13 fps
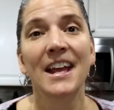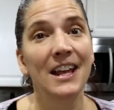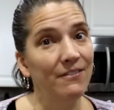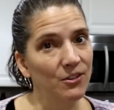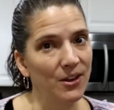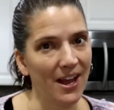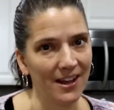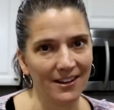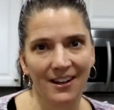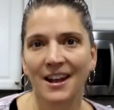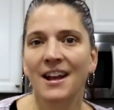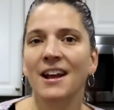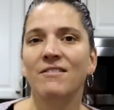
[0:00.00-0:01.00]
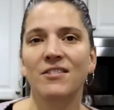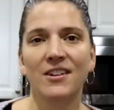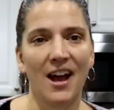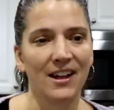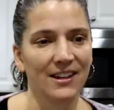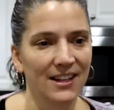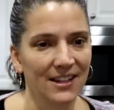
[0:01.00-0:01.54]
If you can. If you've
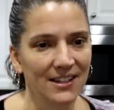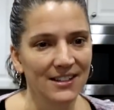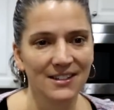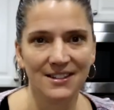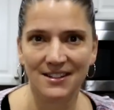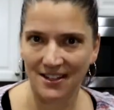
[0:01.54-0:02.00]
got kids,